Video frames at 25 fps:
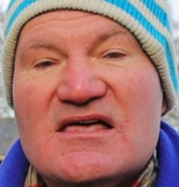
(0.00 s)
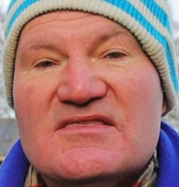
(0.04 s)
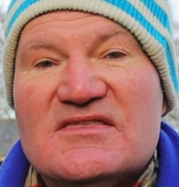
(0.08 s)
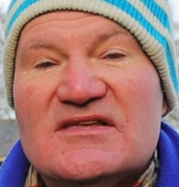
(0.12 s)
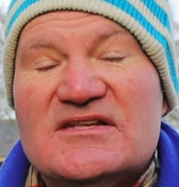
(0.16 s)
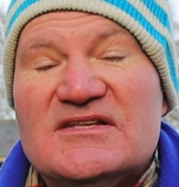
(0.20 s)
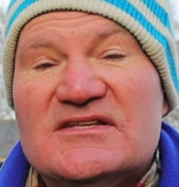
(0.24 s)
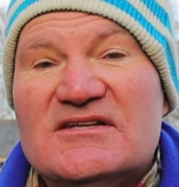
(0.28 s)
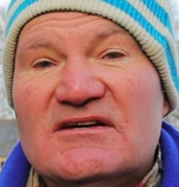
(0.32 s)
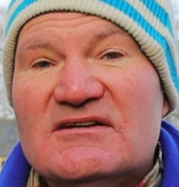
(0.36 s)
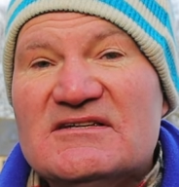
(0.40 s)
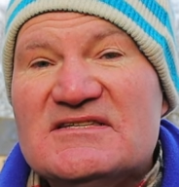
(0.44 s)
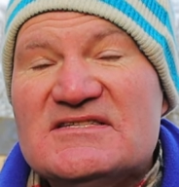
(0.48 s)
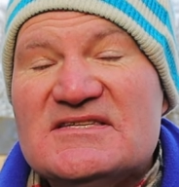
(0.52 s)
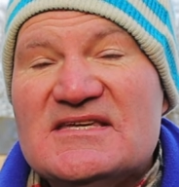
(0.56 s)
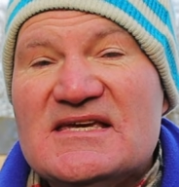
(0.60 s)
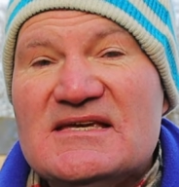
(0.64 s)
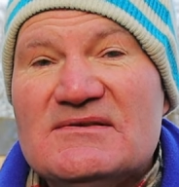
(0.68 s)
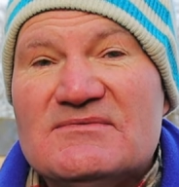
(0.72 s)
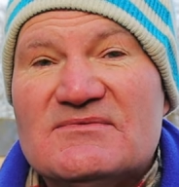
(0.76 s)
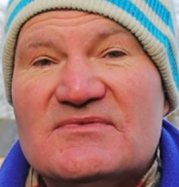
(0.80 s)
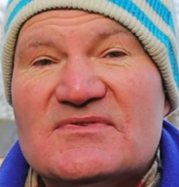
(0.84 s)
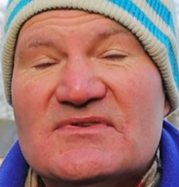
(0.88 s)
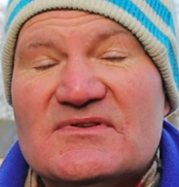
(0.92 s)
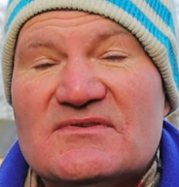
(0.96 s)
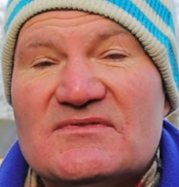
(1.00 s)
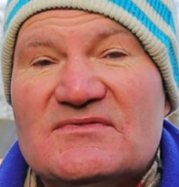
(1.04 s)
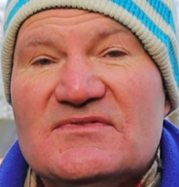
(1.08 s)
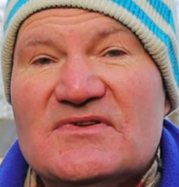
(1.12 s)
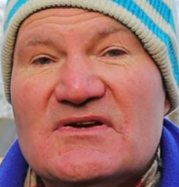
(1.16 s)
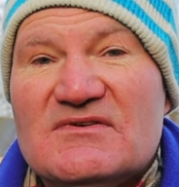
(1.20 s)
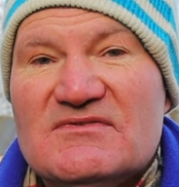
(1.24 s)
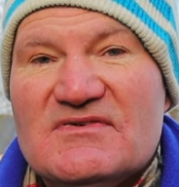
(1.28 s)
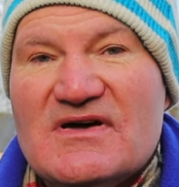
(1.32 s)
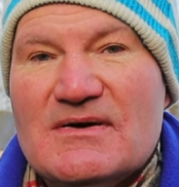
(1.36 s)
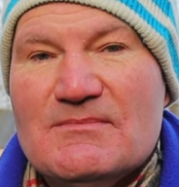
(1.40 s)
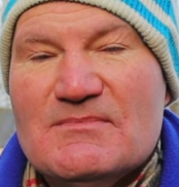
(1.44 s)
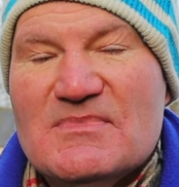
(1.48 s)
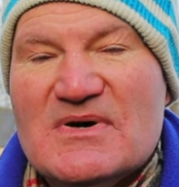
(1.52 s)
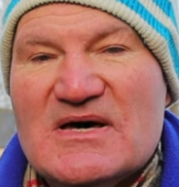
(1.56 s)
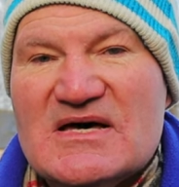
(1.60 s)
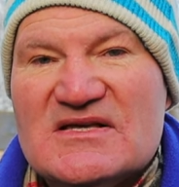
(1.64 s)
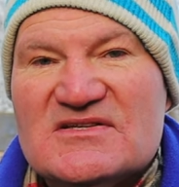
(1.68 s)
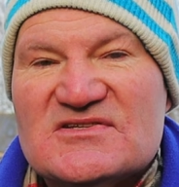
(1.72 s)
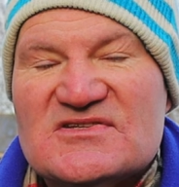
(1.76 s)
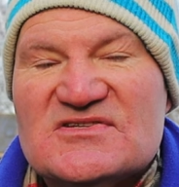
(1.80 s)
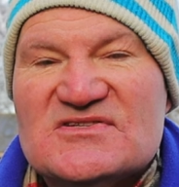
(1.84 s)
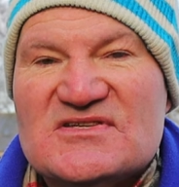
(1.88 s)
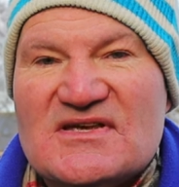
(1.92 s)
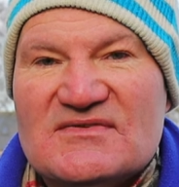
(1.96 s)
the 19th of November
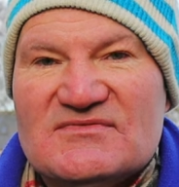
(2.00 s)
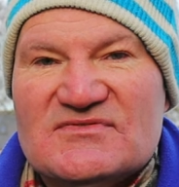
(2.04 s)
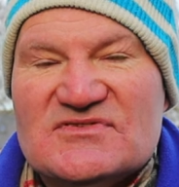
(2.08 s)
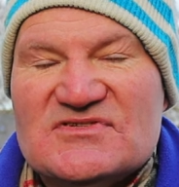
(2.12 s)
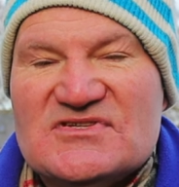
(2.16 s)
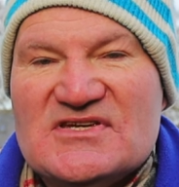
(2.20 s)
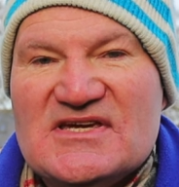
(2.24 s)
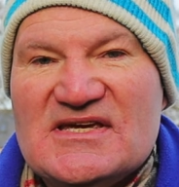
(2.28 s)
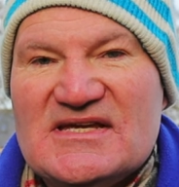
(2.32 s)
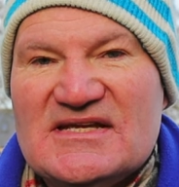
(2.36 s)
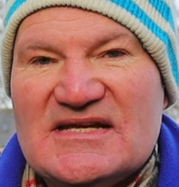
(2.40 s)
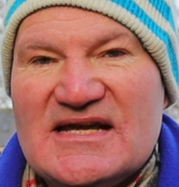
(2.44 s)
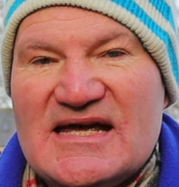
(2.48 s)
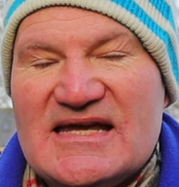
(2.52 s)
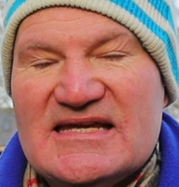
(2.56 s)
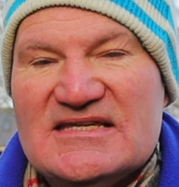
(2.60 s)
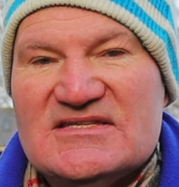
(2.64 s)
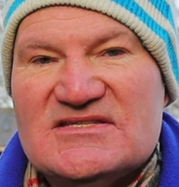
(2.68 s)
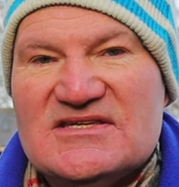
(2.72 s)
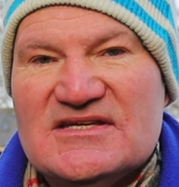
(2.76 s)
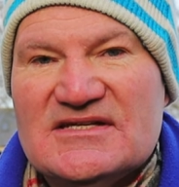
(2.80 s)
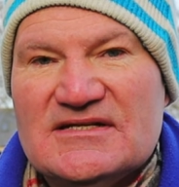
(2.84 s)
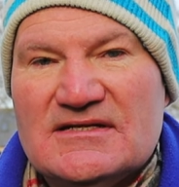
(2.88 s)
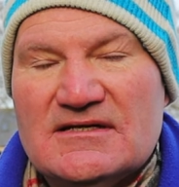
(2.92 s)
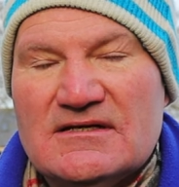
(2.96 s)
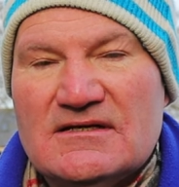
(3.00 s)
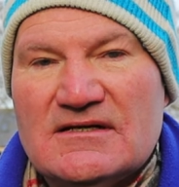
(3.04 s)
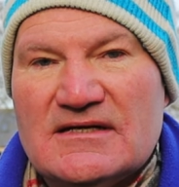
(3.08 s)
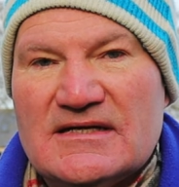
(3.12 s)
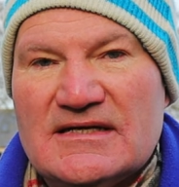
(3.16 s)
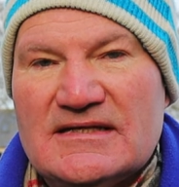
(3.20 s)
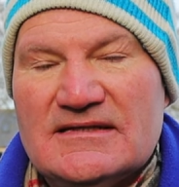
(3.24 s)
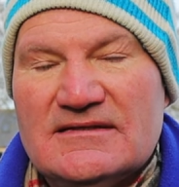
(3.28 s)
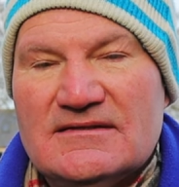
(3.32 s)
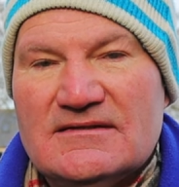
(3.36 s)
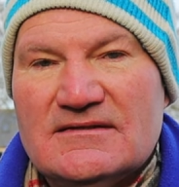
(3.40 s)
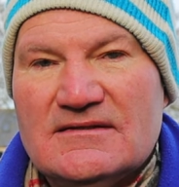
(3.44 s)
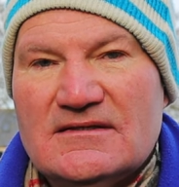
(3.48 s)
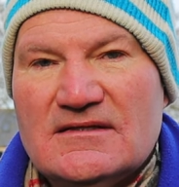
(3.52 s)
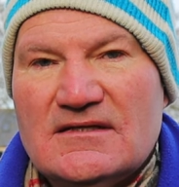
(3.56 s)
1789.